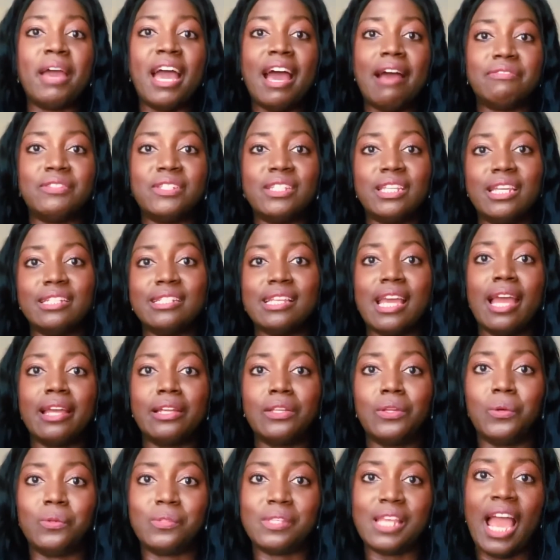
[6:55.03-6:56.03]
to get
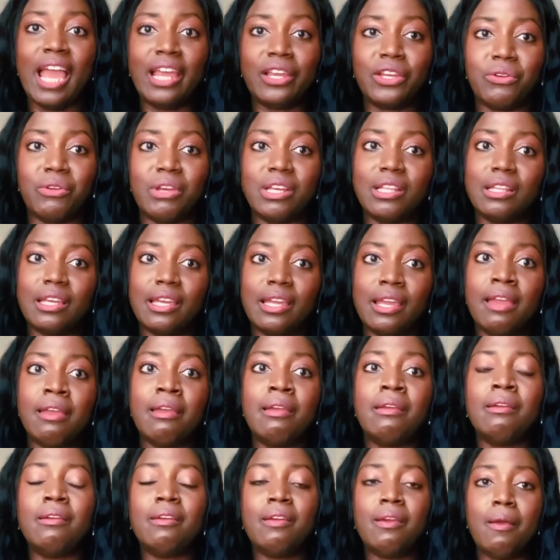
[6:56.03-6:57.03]
diagnosed accurately.
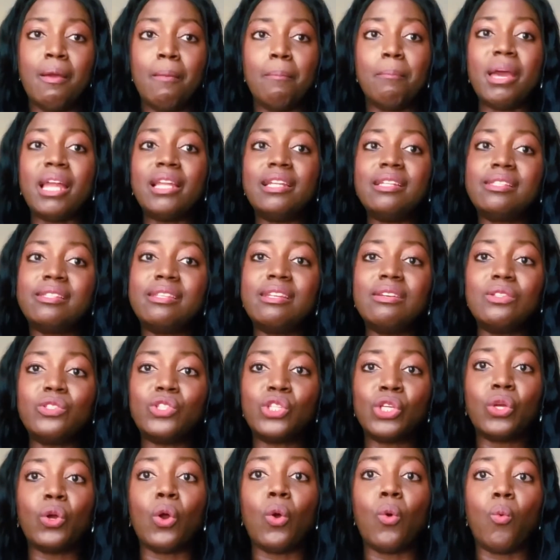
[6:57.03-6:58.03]
But it still
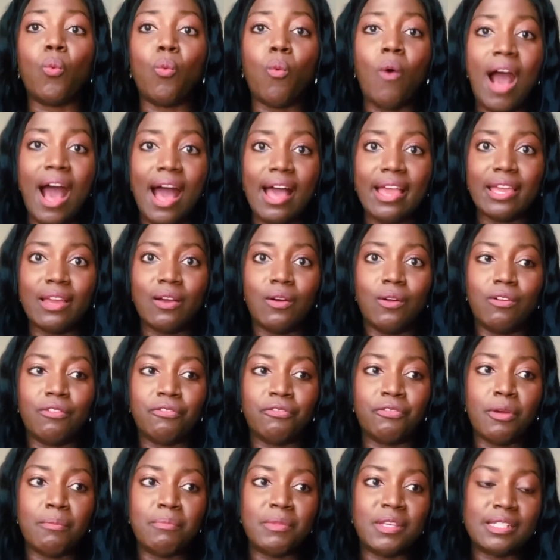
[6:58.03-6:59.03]
took a while
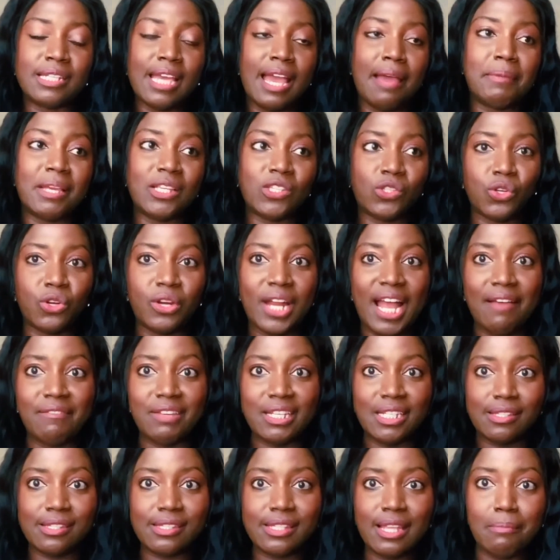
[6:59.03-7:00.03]
from the time I started
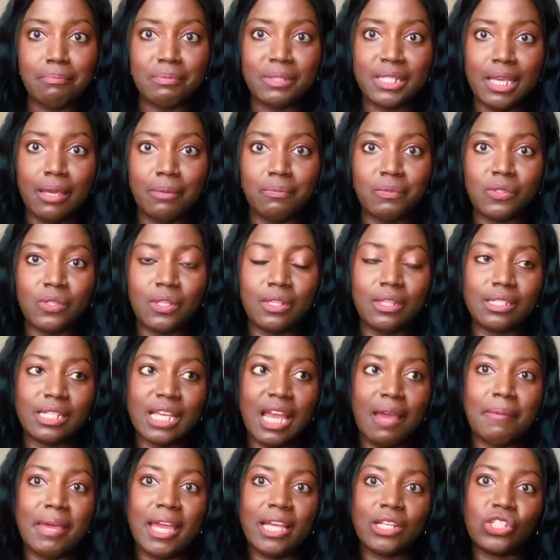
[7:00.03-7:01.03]
having symptoms to the
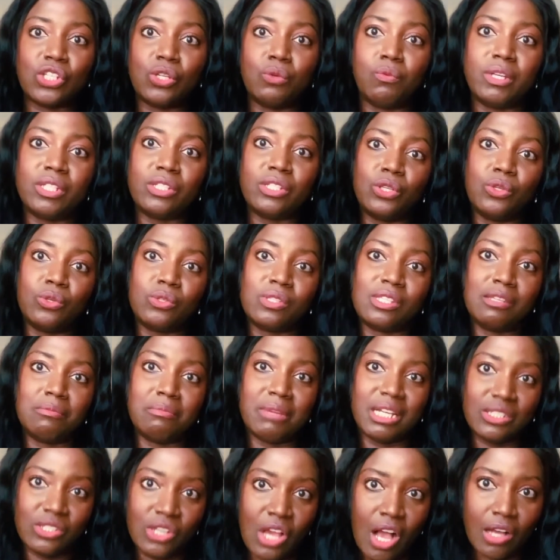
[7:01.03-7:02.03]
time I actually went see
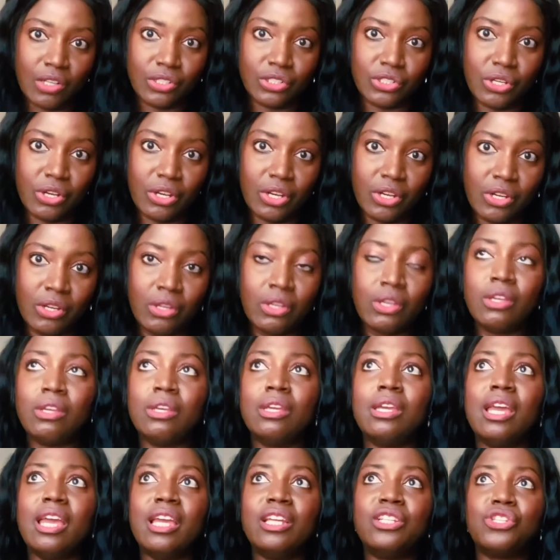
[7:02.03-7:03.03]
my doctor.
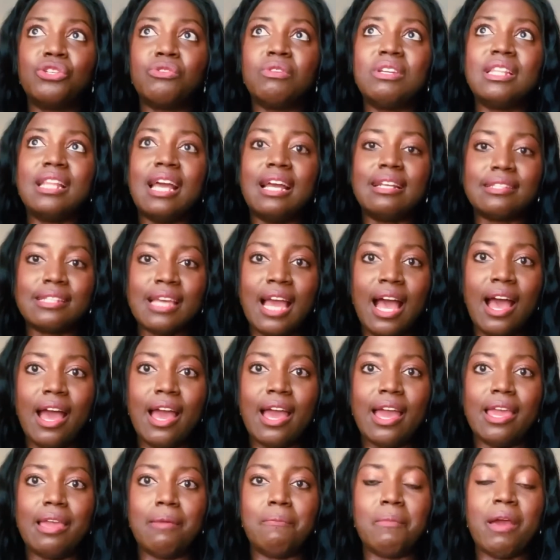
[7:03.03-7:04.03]
And during that
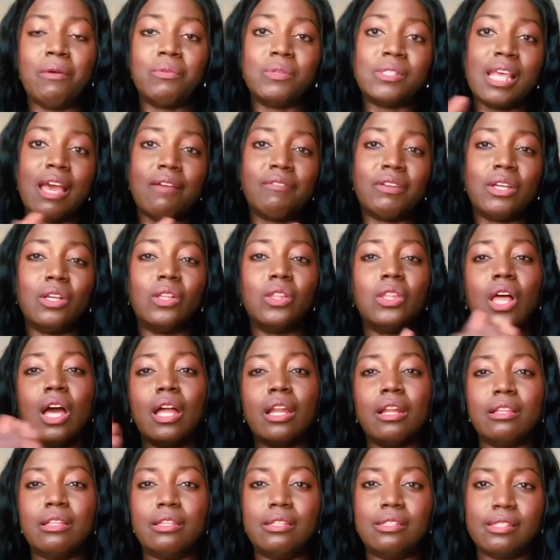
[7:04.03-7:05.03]
time, I was having a lot
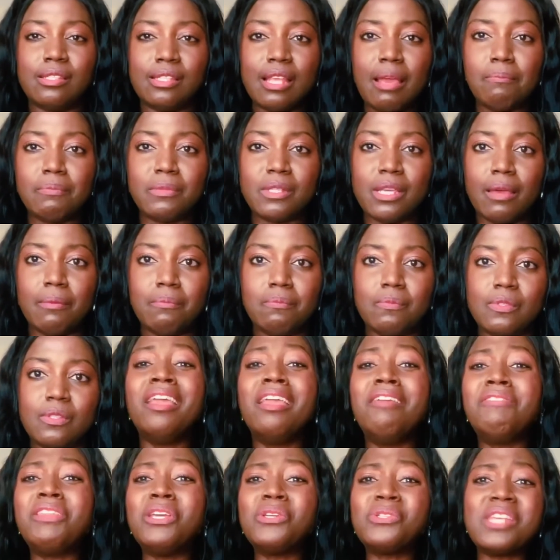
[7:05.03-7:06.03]
of these symptoms.
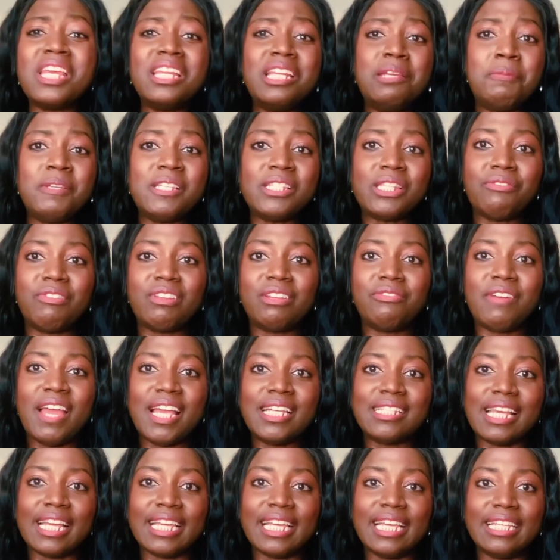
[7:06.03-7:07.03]
If there's any piece of
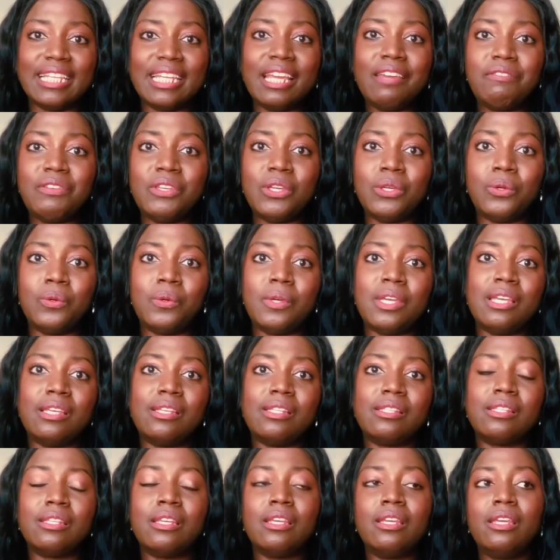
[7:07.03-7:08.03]
advice I can give you,
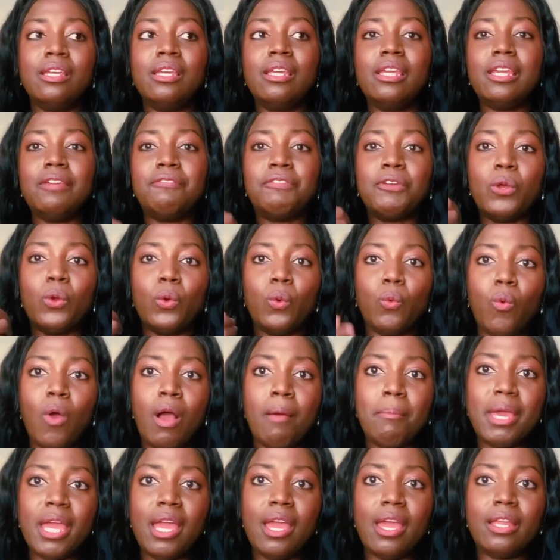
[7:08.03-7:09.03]
is if you're a
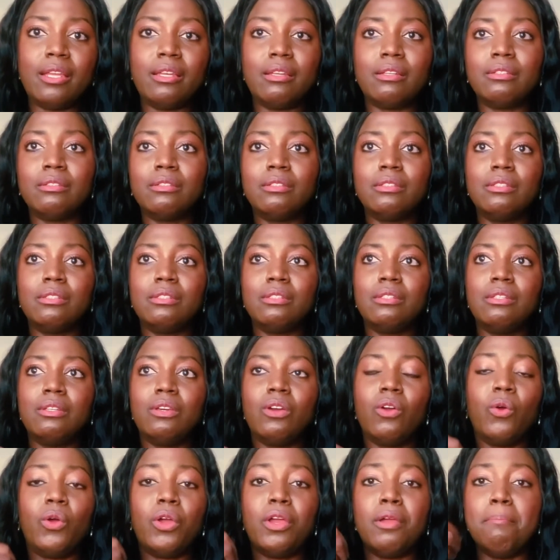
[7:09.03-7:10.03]
woman
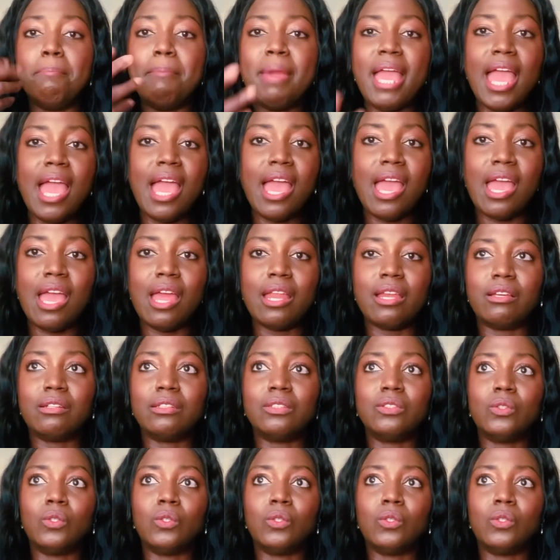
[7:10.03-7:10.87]
or a man